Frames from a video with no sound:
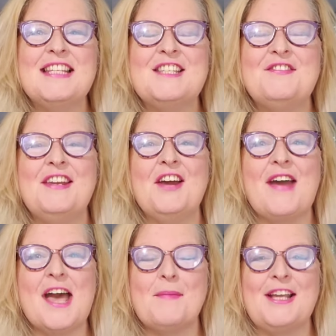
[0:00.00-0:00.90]
this video
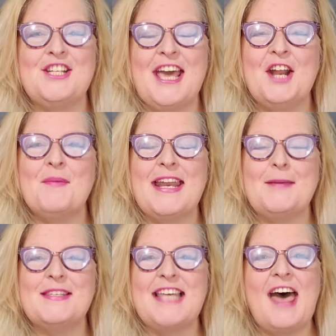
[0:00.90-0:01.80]
and my channel. My
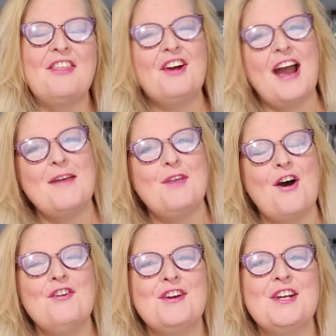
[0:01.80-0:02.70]
name is Heather. I'm the
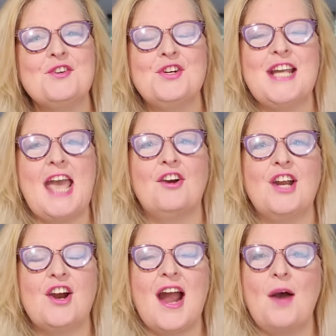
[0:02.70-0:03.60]
owner and creator
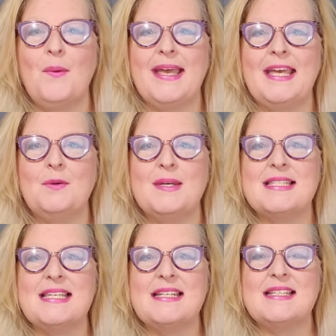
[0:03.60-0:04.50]
here at Wicked
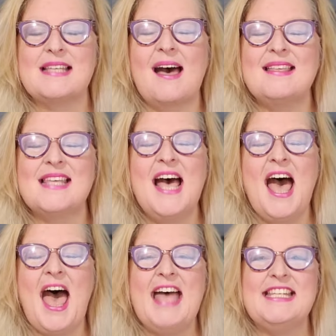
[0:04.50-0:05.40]
Whiskey Designs,
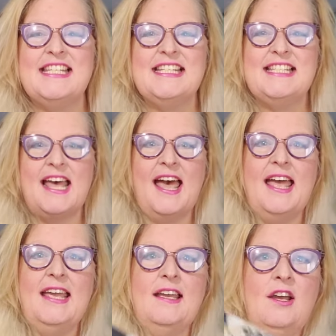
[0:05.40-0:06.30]
and
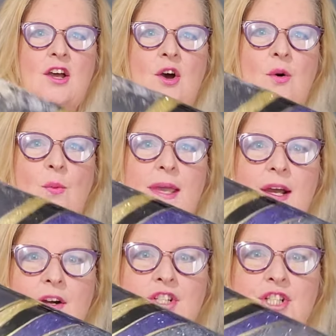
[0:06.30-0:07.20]
today we
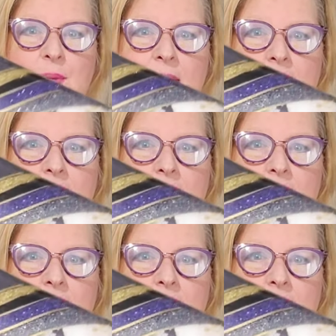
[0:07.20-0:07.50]
are doing